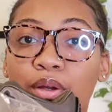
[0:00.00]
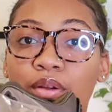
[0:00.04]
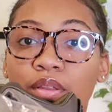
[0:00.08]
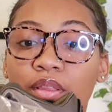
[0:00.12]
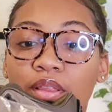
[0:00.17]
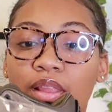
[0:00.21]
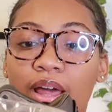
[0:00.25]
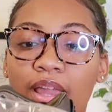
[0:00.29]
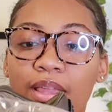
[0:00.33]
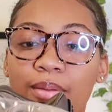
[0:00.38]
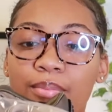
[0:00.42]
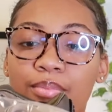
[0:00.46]

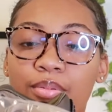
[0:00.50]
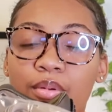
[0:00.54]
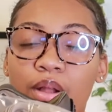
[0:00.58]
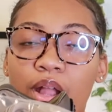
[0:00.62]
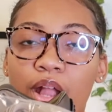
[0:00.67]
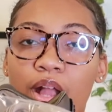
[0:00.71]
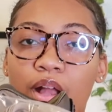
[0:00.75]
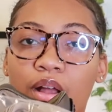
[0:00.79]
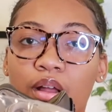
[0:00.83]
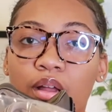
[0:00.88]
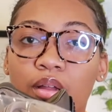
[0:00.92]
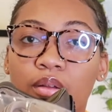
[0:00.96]
light
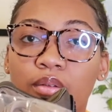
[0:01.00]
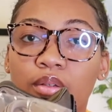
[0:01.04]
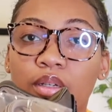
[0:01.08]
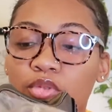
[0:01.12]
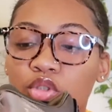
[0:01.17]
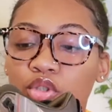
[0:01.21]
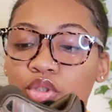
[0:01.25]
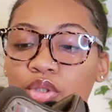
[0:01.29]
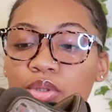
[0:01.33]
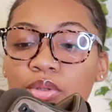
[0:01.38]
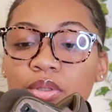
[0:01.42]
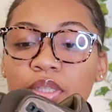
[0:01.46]
brown
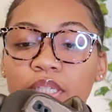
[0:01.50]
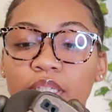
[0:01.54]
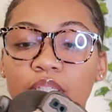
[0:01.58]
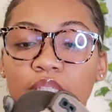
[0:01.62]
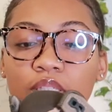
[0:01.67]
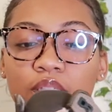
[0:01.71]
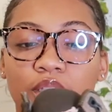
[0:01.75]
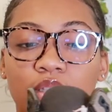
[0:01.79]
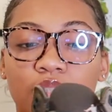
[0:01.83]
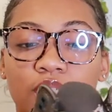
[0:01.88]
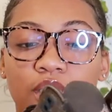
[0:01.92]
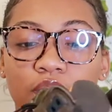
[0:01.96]

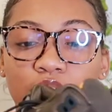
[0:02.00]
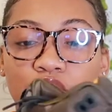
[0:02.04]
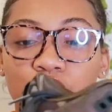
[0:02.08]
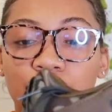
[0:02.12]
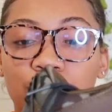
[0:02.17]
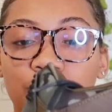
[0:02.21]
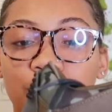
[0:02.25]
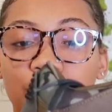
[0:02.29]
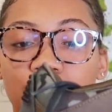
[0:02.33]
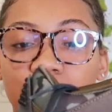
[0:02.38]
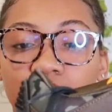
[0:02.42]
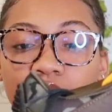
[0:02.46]
shoelaces that
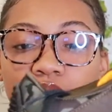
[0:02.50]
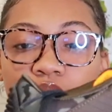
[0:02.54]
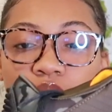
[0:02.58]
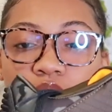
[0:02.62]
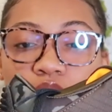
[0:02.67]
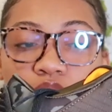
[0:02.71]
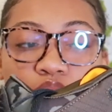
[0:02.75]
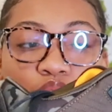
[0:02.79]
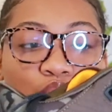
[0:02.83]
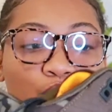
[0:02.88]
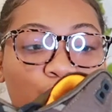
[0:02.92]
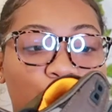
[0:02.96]
you
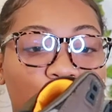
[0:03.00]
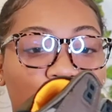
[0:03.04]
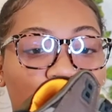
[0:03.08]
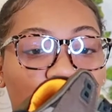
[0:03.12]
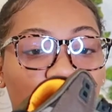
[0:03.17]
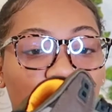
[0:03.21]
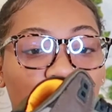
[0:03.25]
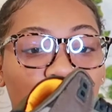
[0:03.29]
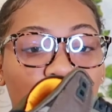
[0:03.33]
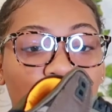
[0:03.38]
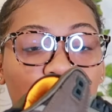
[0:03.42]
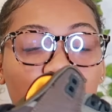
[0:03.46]
can switch
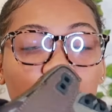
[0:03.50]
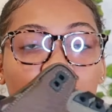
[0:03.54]
into.